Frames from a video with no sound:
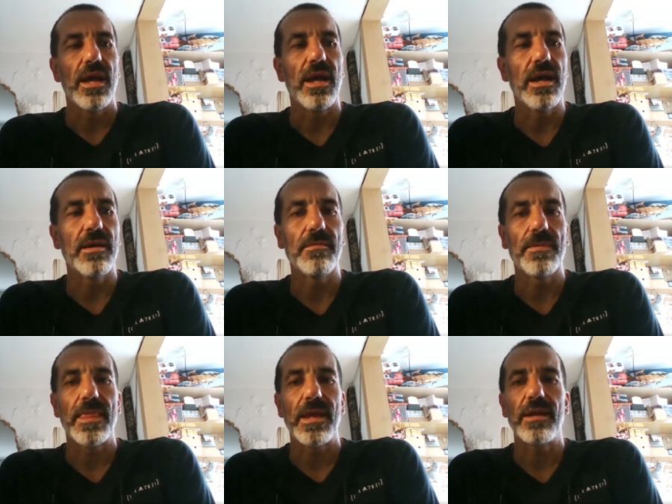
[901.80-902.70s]

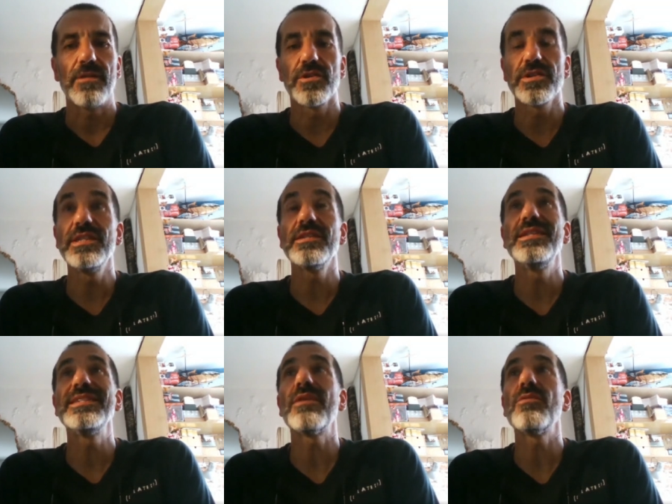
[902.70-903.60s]
um, and of course, these,
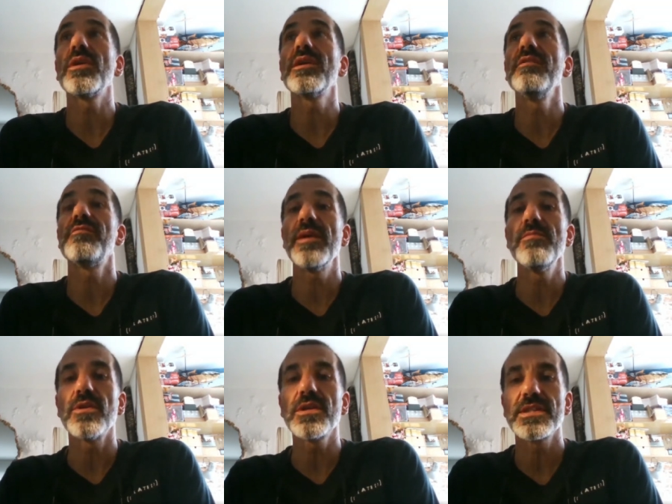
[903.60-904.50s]
these are working
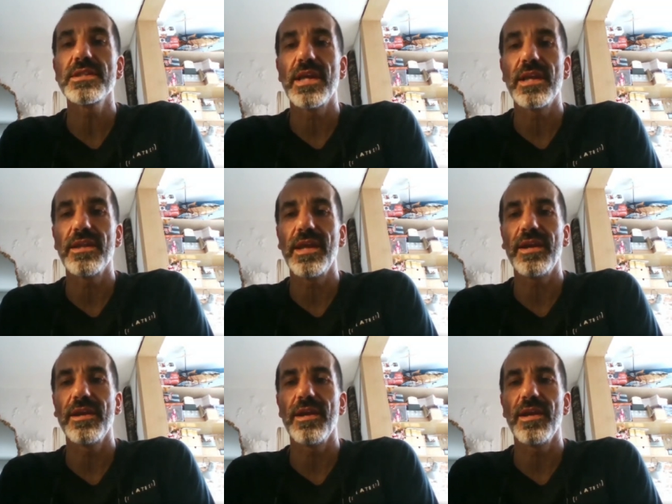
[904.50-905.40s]
frameworks that
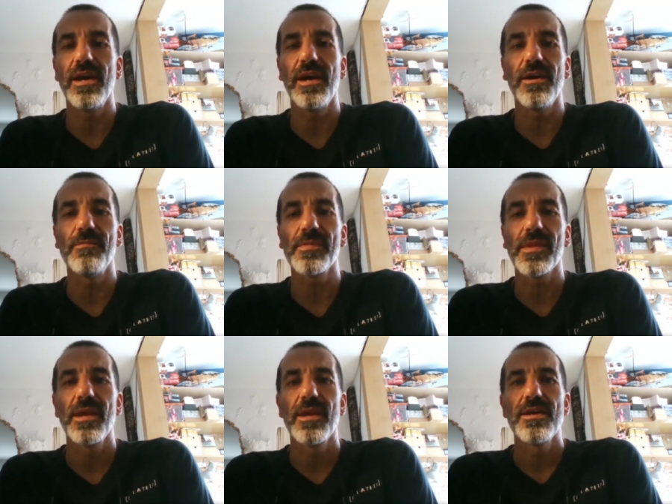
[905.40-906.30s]
then um,
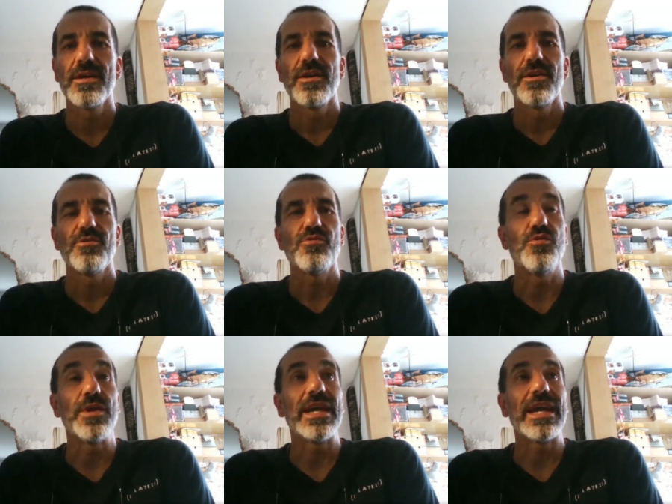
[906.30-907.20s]

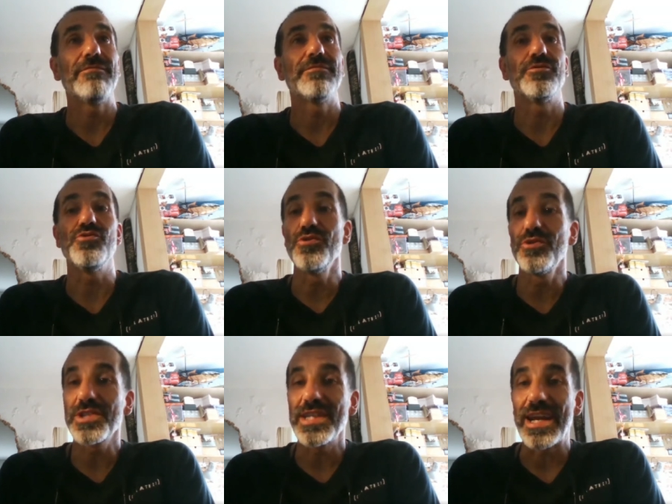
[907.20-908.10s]
we have to
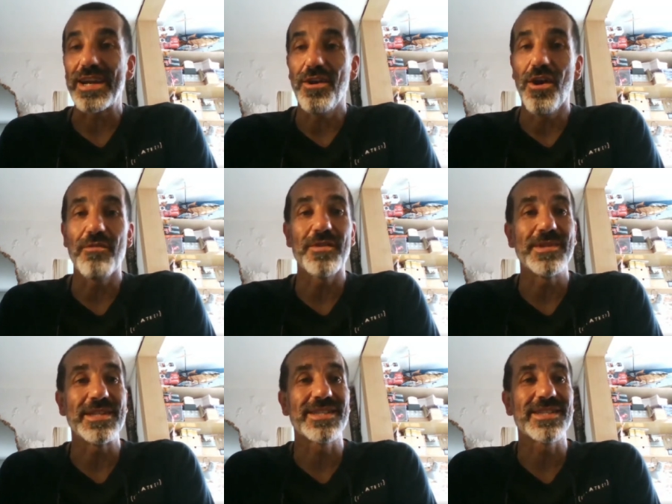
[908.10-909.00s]
use and
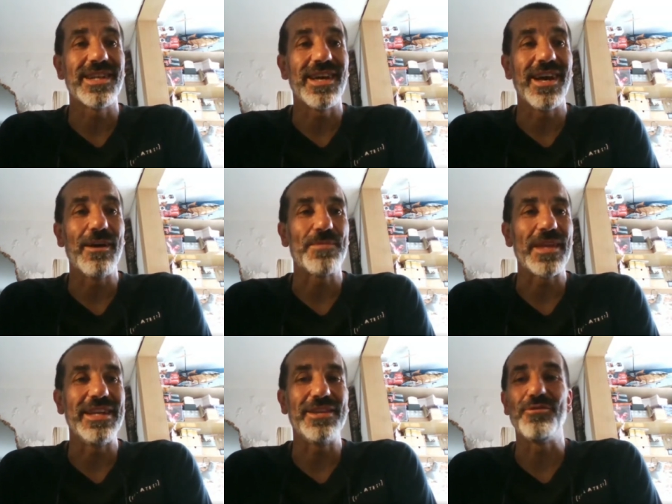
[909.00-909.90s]
governments um,
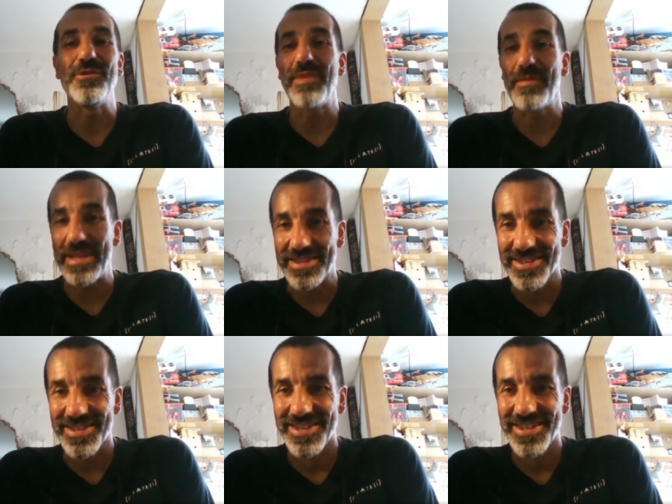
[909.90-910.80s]
need to implement.